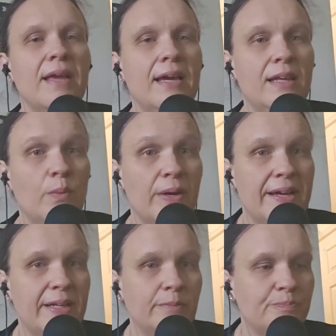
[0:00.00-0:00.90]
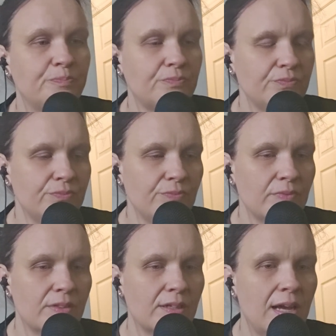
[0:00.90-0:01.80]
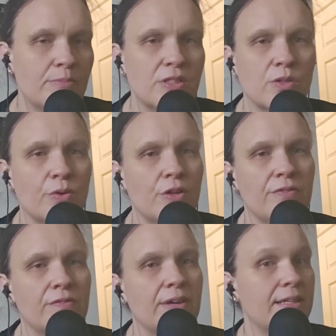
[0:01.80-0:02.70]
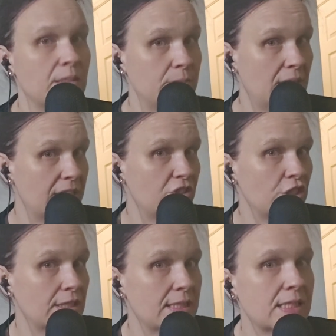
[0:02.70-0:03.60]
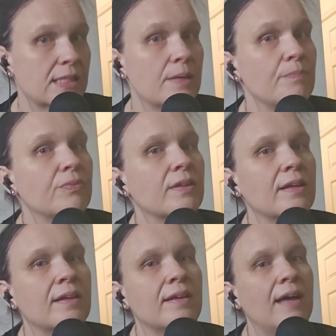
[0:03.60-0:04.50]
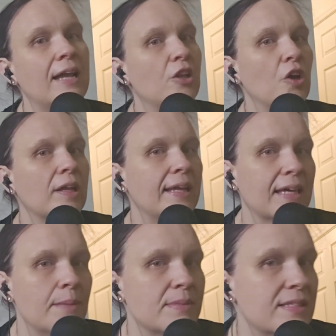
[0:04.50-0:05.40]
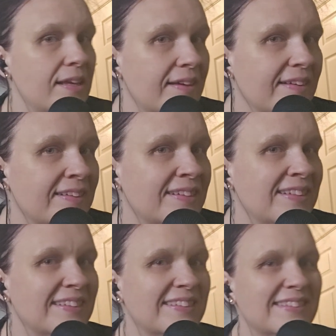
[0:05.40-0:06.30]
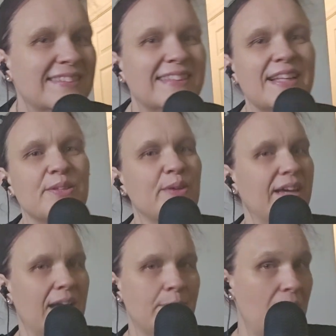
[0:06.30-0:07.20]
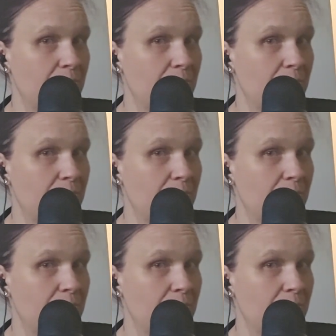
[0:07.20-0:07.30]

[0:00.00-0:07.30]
Anyway, I'm just going off on random tangents. I look like I'm sick. That's okay.